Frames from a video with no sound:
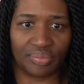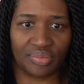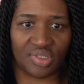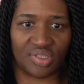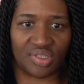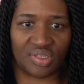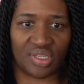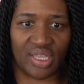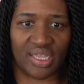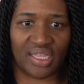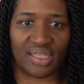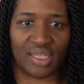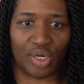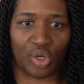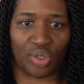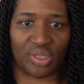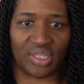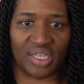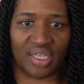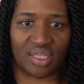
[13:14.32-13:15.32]
This is like
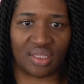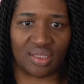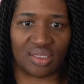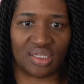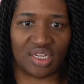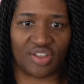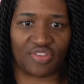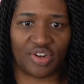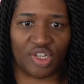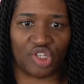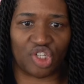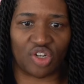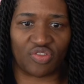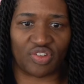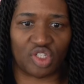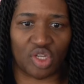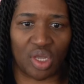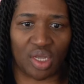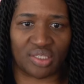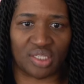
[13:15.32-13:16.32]
literally the definition of
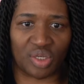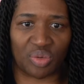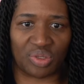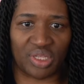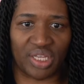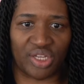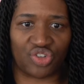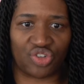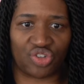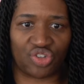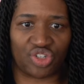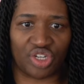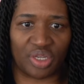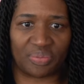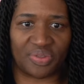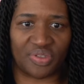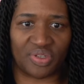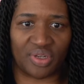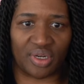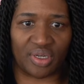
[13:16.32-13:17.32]
a toxic
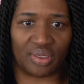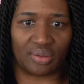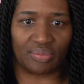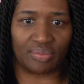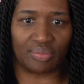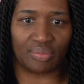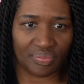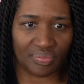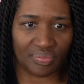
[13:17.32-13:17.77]
relationship, sir.